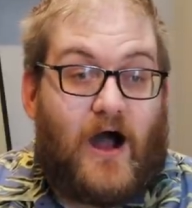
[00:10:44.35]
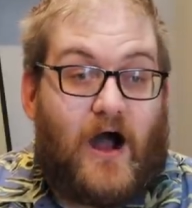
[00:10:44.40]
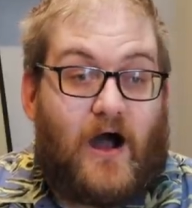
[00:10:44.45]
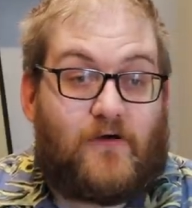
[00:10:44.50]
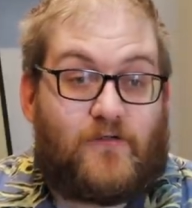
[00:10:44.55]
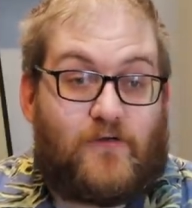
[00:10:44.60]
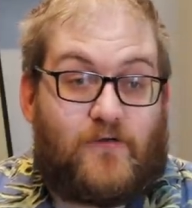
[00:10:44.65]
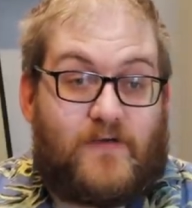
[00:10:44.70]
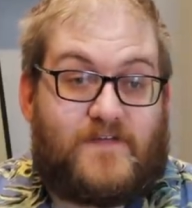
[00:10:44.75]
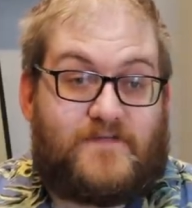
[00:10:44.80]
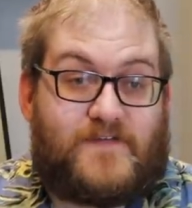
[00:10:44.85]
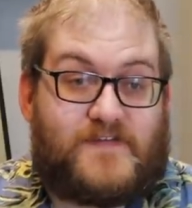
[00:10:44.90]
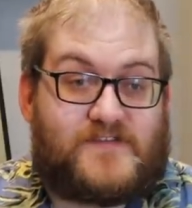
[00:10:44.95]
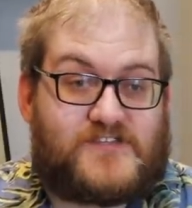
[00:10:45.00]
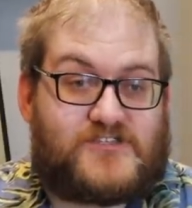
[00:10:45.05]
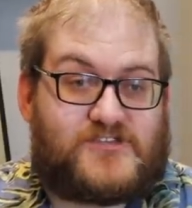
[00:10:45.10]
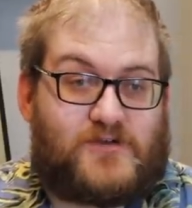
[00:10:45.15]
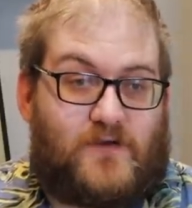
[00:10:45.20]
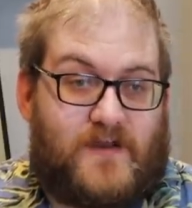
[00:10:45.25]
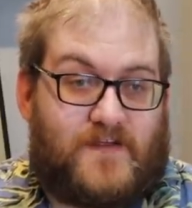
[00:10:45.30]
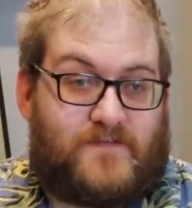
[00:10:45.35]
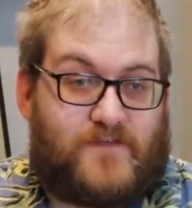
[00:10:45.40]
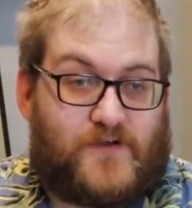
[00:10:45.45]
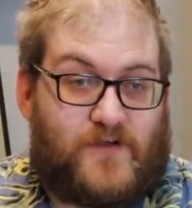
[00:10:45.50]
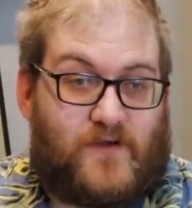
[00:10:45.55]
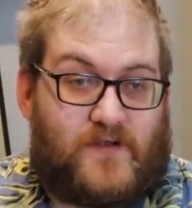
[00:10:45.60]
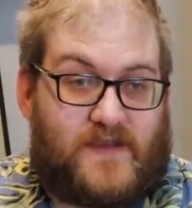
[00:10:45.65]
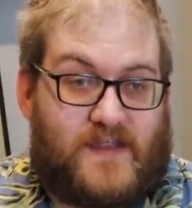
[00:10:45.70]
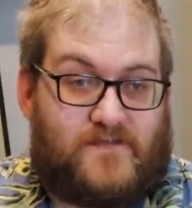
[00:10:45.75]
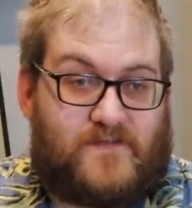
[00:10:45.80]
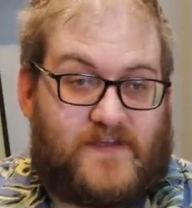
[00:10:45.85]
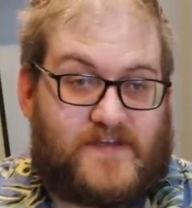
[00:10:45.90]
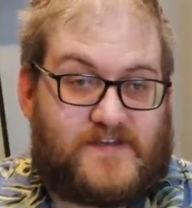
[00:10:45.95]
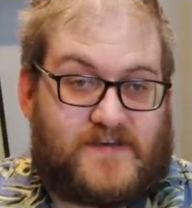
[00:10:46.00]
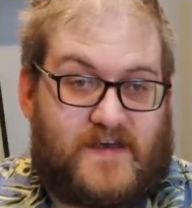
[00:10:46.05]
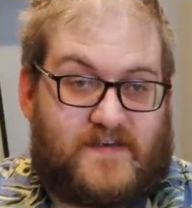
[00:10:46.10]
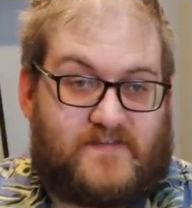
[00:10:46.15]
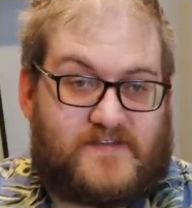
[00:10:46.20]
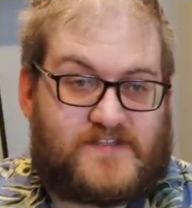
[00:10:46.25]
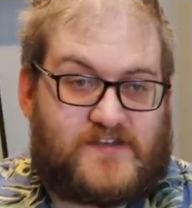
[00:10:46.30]
Although he feels sorry for non-EV
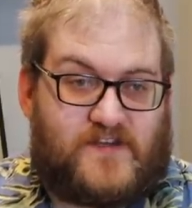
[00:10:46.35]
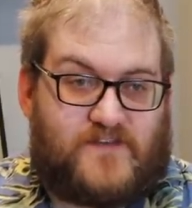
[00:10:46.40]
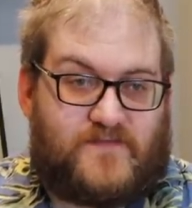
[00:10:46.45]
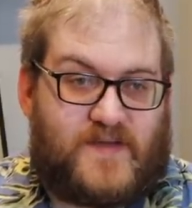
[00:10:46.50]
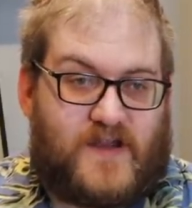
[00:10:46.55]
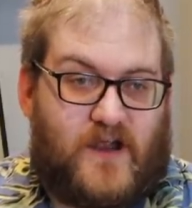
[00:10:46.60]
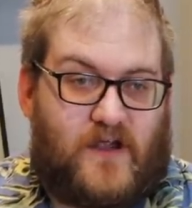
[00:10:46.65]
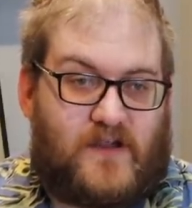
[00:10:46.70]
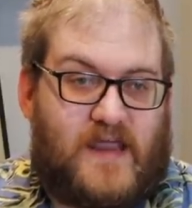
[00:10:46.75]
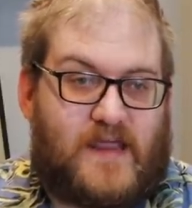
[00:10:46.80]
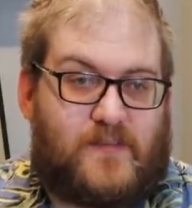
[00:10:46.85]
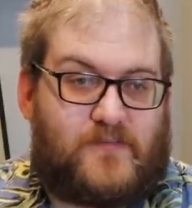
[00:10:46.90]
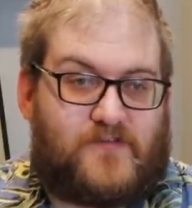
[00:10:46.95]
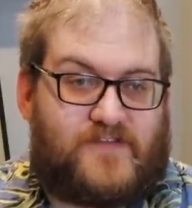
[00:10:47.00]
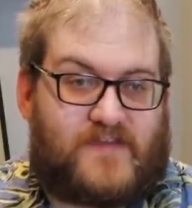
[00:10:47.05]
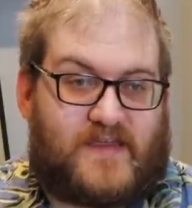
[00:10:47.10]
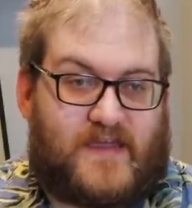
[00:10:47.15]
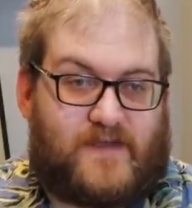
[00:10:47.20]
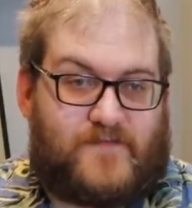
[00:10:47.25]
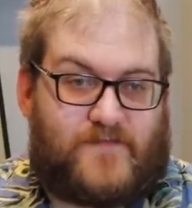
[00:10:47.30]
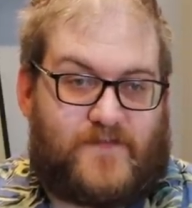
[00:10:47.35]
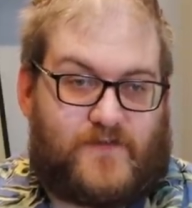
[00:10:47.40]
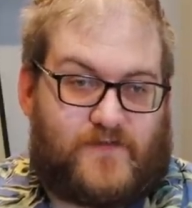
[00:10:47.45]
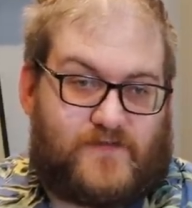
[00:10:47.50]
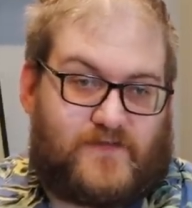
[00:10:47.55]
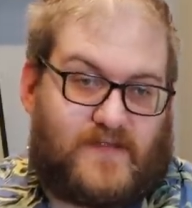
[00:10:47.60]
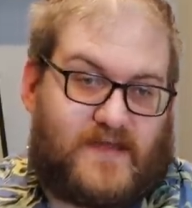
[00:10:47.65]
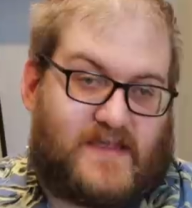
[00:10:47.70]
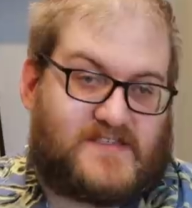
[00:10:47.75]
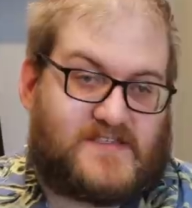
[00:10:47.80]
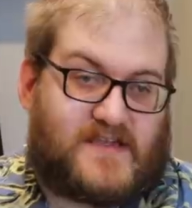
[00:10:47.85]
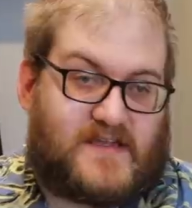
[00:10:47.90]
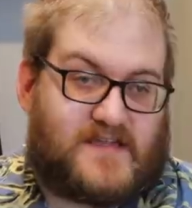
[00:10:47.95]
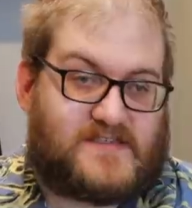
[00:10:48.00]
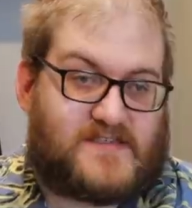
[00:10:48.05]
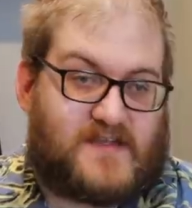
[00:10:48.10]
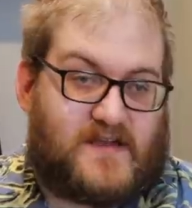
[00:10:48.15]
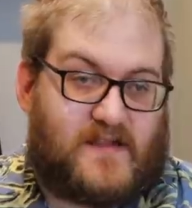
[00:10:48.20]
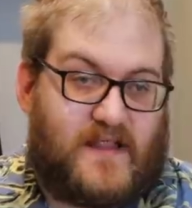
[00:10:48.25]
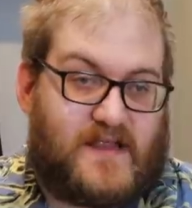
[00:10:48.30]
drivers who have been unable to get fuel, he said
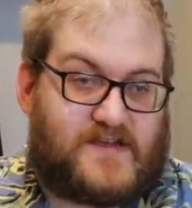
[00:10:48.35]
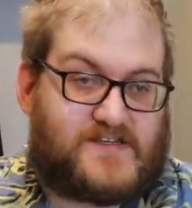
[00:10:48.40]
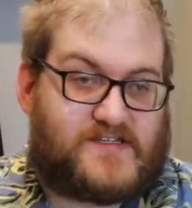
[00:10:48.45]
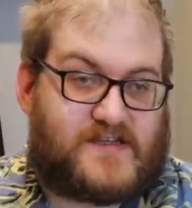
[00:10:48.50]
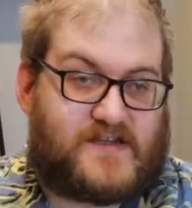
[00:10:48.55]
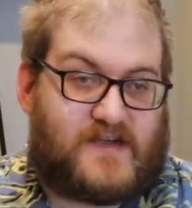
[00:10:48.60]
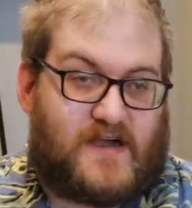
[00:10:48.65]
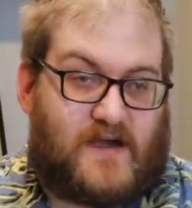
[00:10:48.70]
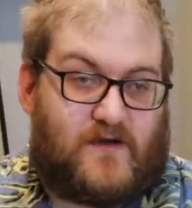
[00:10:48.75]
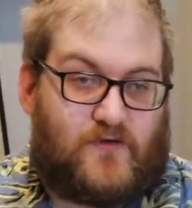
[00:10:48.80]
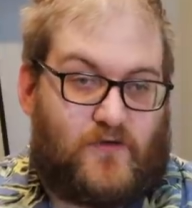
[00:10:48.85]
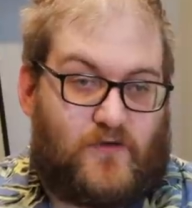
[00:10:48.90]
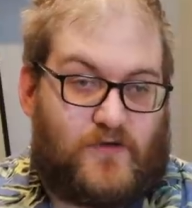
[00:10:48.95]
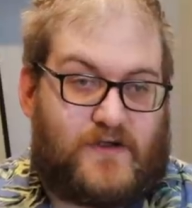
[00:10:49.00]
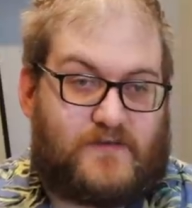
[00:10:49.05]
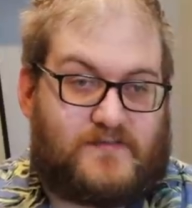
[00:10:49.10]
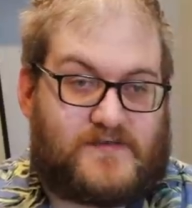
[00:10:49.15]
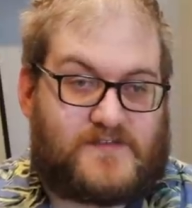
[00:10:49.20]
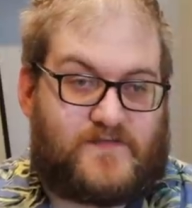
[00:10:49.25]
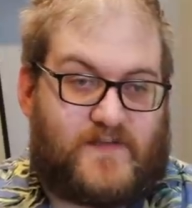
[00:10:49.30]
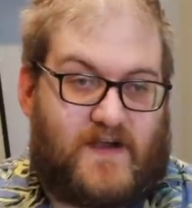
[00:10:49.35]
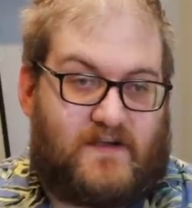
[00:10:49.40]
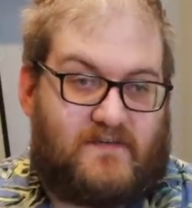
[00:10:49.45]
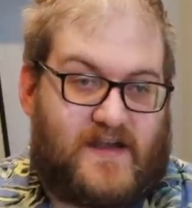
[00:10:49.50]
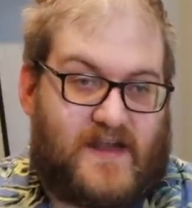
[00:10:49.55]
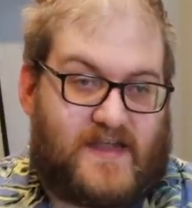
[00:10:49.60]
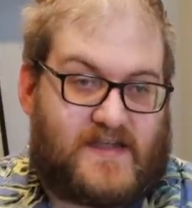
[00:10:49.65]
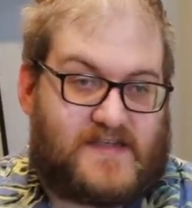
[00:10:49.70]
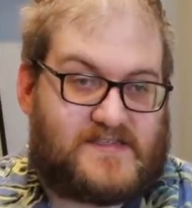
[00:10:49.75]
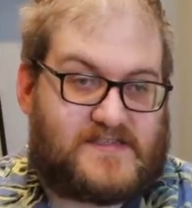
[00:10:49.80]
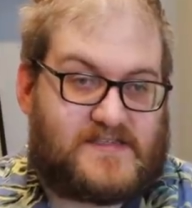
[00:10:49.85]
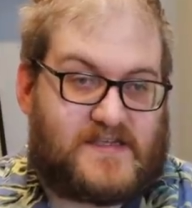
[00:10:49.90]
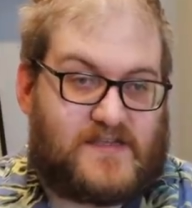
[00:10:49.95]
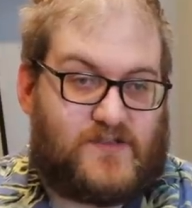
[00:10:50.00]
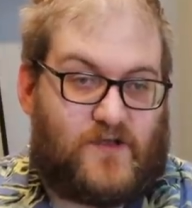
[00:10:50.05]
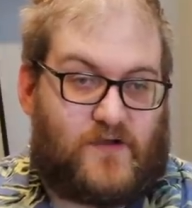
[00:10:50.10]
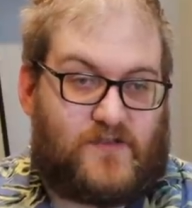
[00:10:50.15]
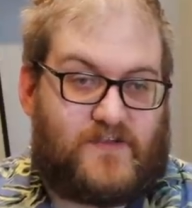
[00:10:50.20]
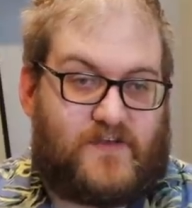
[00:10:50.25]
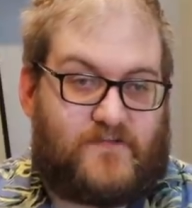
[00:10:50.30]
as an electric car owner it was very nice
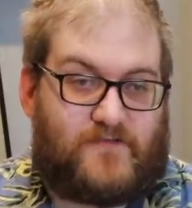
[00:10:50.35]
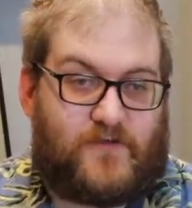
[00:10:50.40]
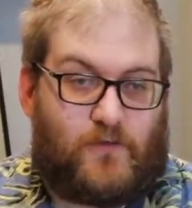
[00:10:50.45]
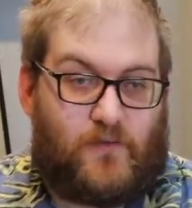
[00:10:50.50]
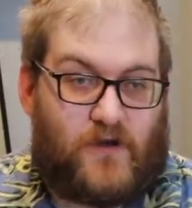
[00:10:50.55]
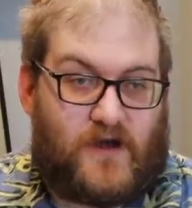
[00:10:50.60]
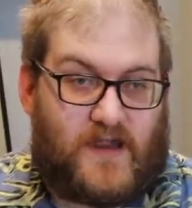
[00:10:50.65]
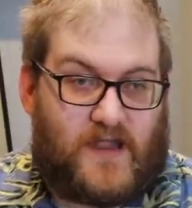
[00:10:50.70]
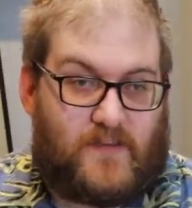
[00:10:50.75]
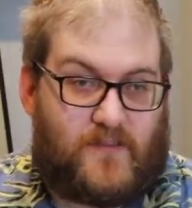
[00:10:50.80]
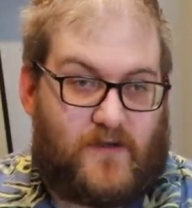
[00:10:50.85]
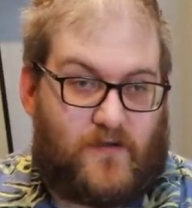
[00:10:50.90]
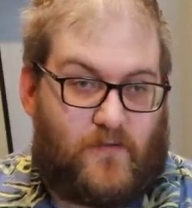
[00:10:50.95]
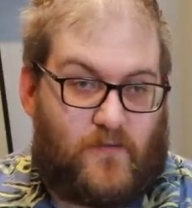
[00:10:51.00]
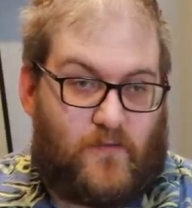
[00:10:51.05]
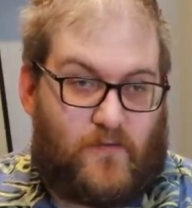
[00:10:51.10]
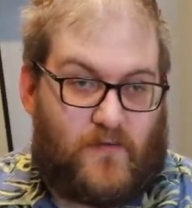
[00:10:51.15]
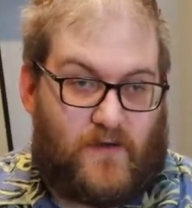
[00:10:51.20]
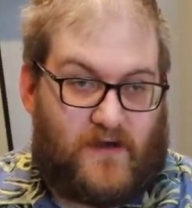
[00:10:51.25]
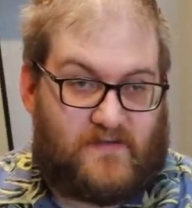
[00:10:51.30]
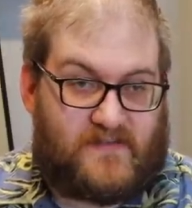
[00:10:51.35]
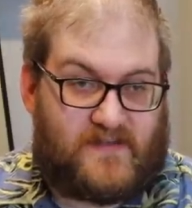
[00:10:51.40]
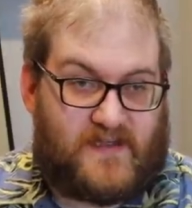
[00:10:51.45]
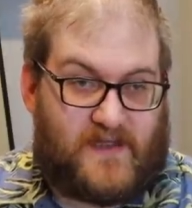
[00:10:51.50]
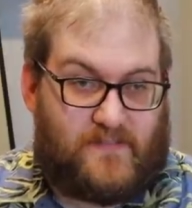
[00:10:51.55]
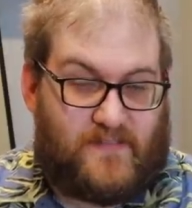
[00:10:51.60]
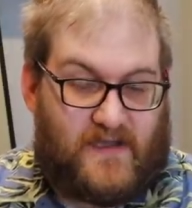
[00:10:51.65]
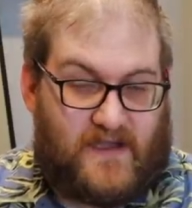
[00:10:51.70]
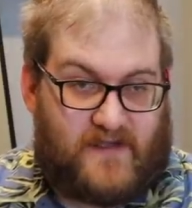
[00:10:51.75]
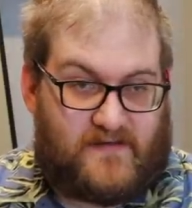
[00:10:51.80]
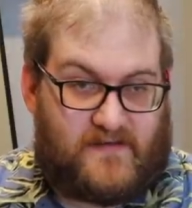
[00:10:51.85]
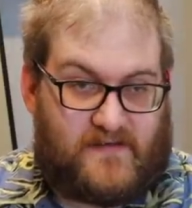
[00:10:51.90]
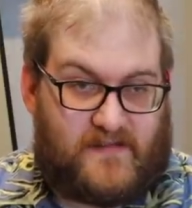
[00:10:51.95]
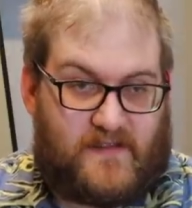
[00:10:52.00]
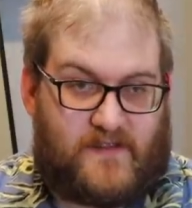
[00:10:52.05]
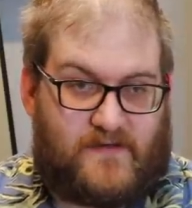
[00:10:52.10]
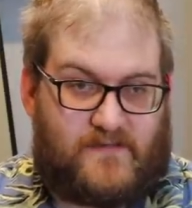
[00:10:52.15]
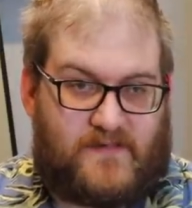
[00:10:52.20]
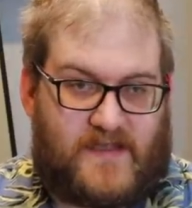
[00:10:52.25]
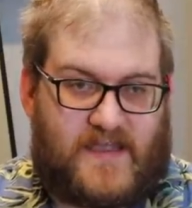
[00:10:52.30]
not to have to worry about where to get petrol
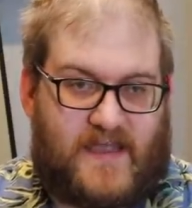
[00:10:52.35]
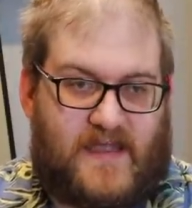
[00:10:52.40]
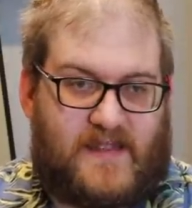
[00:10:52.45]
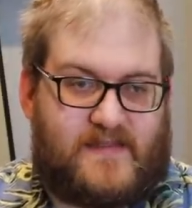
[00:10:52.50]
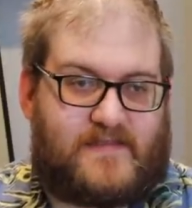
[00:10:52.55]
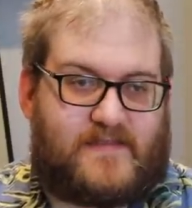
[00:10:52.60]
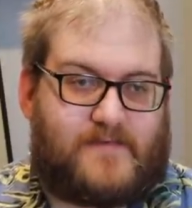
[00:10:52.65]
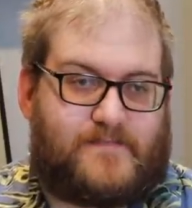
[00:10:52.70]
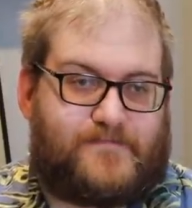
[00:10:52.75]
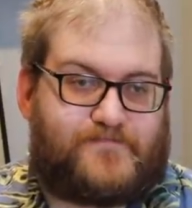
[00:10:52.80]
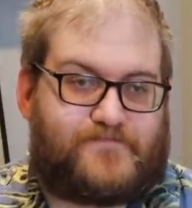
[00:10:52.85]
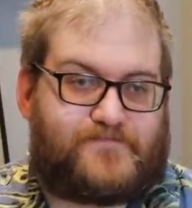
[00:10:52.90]
at the weekend.